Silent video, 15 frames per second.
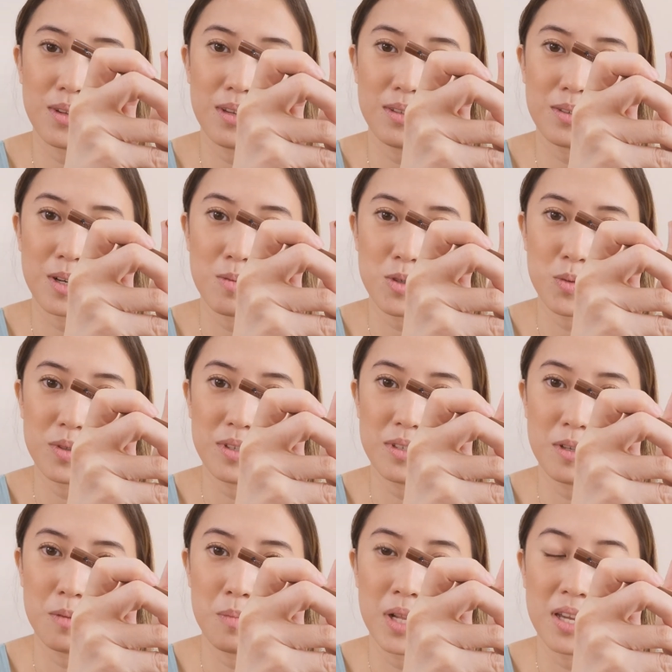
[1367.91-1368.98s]
it comes with a
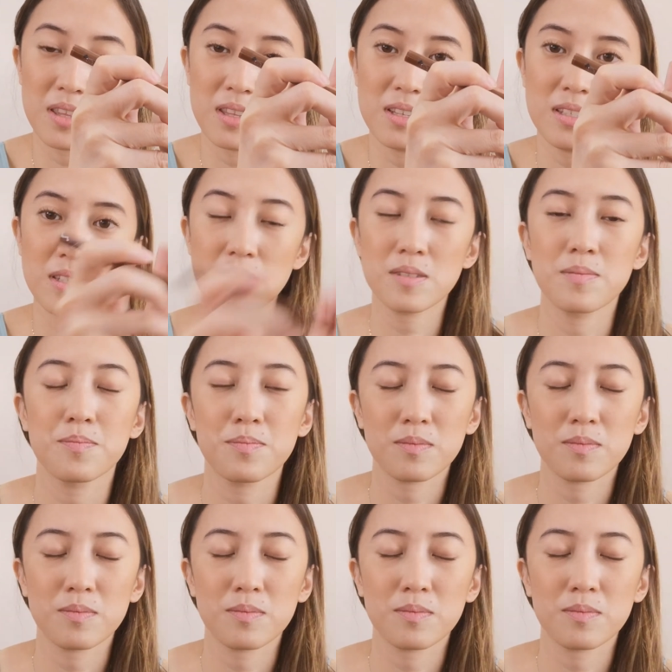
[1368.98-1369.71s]
tip like this.